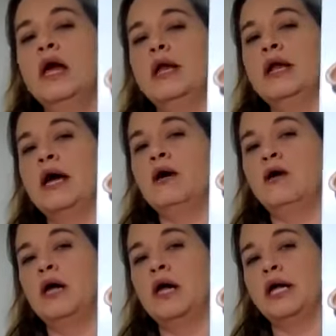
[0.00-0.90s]

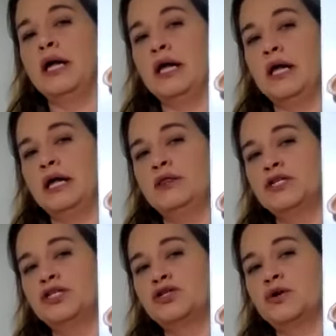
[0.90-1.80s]
Now, in
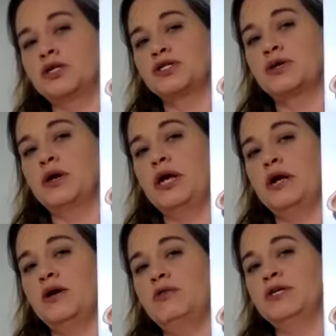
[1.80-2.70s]
this structure
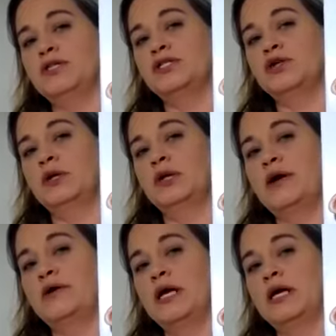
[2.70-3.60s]
here, this is your
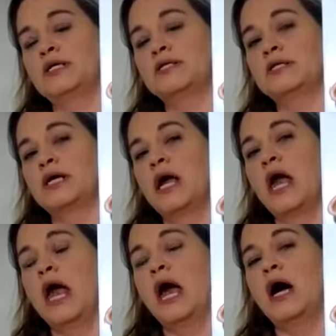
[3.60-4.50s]
larynx.
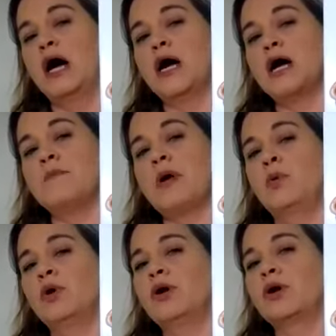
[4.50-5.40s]
And
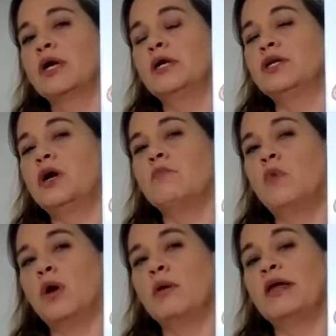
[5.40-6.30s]
we're going to talk
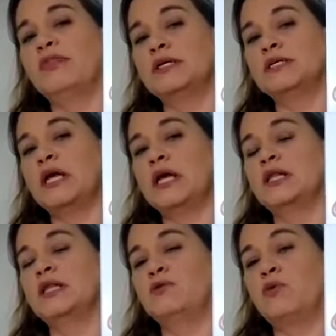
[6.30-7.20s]
more about this
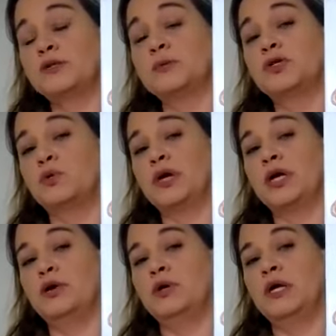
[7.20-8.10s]
in the respiratory
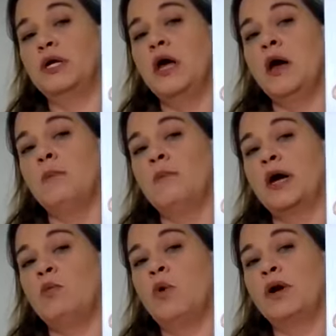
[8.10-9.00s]
unit, but
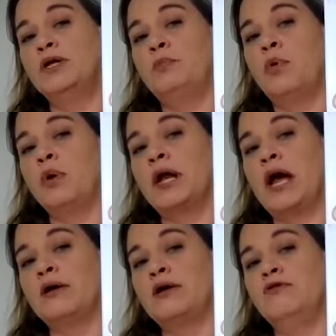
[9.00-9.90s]
I wanted to point
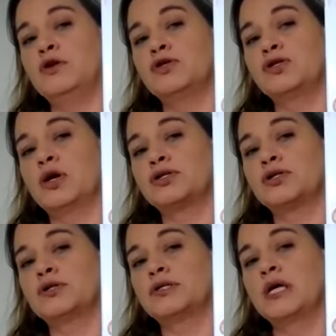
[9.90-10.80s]
out a few
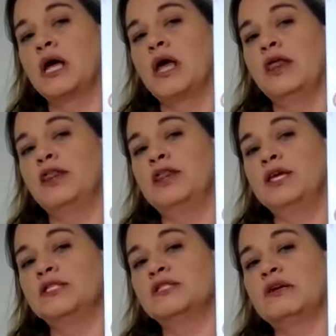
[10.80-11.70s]
structures.
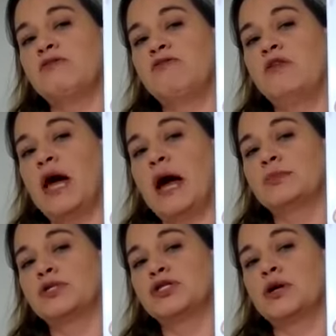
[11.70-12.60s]
This flap
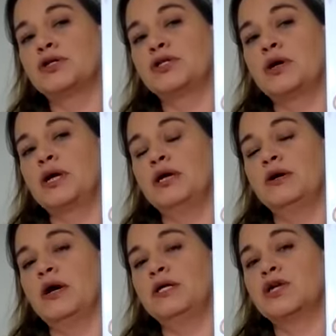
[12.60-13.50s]
structure
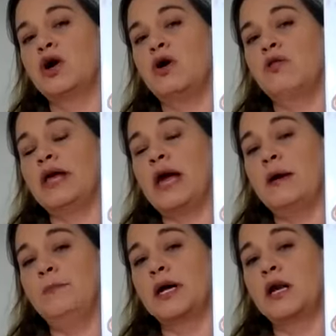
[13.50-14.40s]
here is called the
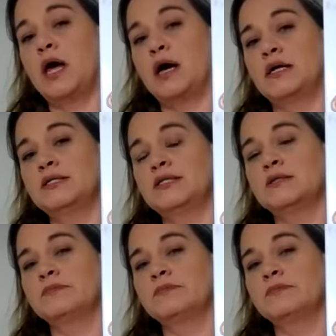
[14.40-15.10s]
epiglottis.